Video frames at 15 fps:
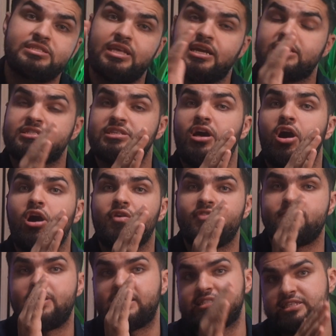stack, it saw all of
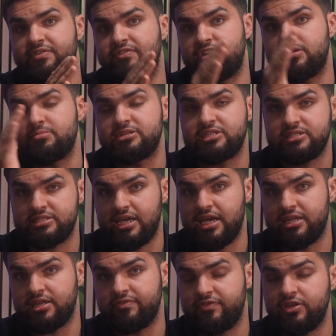them had 7 images
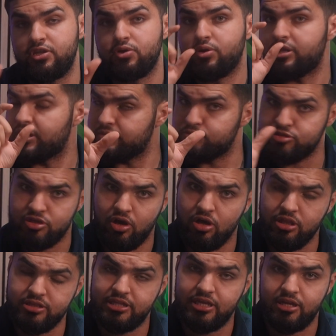and a video, and it was
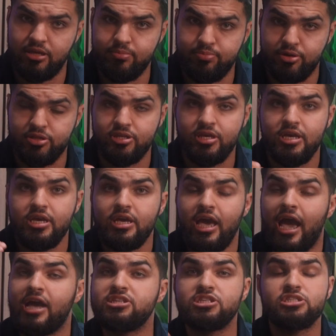all a data input.
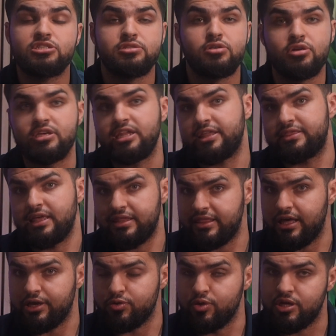And just looking at
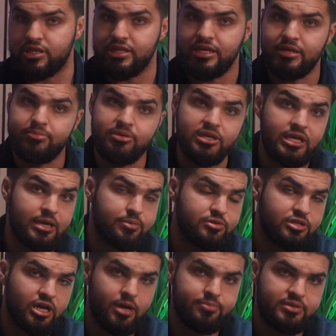that quickly and being able
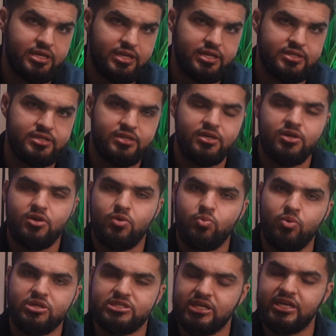to update it
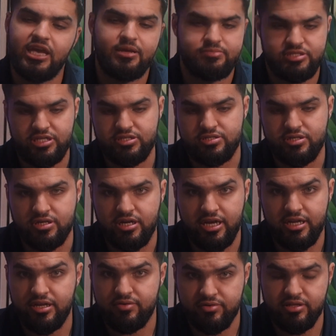was a game changer,
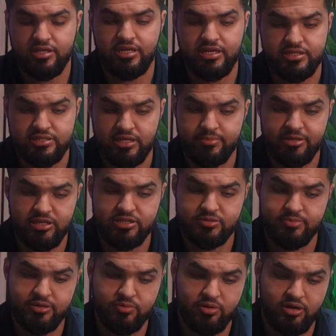and it really is. I mean, it's
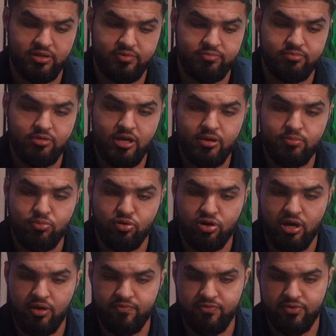been one of the more
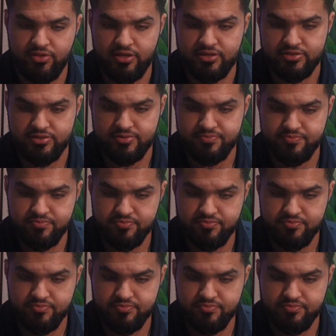helpful things.